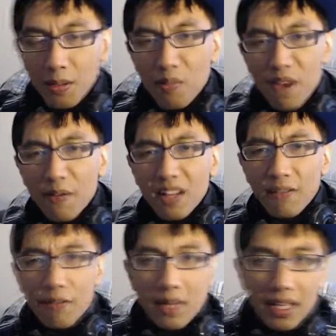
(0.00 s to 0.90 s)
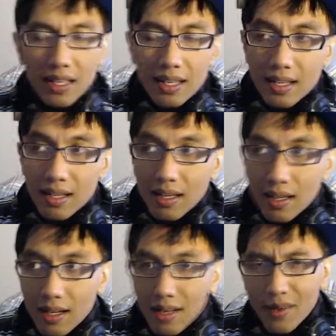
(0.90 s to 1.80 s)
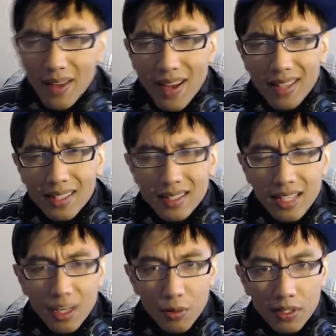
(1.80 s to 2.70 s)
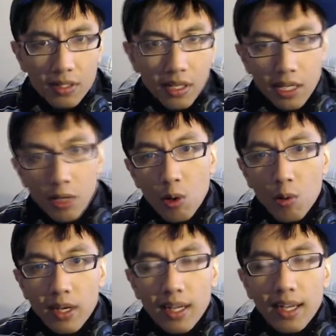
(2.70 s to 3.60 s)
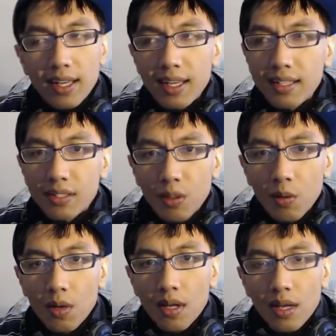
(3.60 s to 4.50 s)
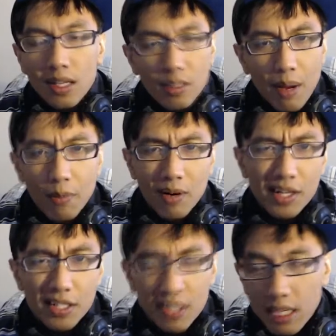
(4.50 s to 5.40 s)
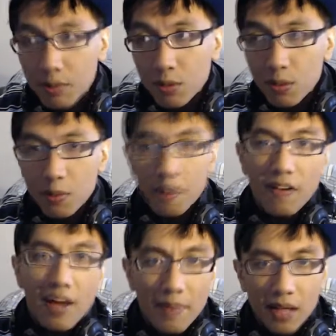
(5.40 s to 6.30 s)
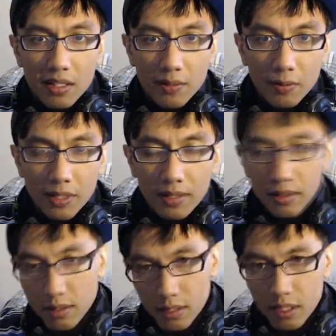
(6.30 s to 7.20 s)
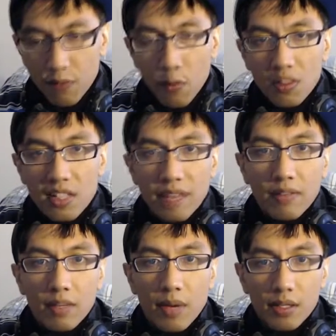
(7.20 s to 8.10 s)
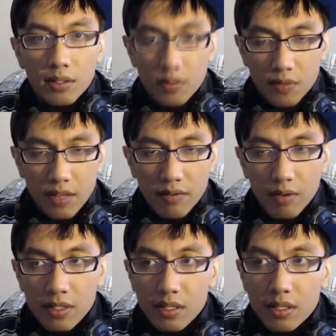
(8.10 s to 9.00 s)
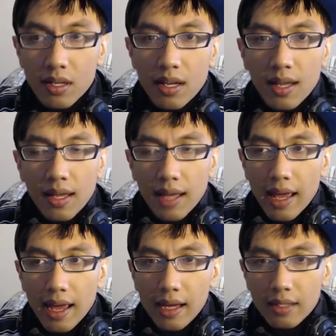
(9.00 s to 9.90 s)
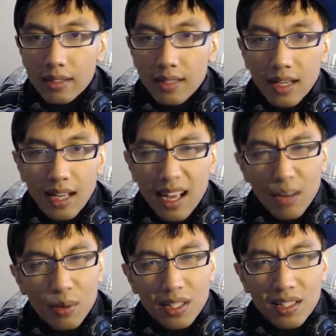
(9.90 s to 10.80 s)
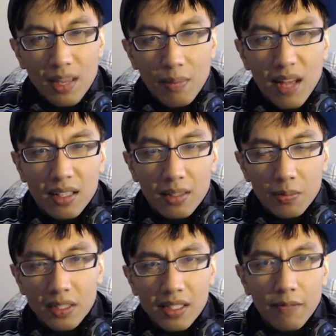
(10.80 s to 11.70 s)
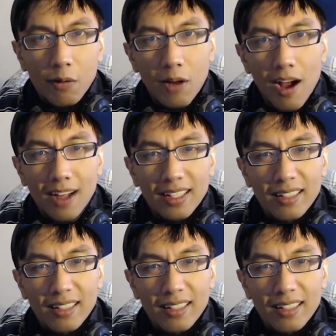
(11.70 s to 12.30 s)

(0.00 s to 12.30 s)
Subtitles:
I feel like for me, I had this increased ego week, I guess. So because my progression scheme was supposed to be 5 pounds every week, just for safety measures, for safety reasons, and I went 10 pounds up because I felt cocky.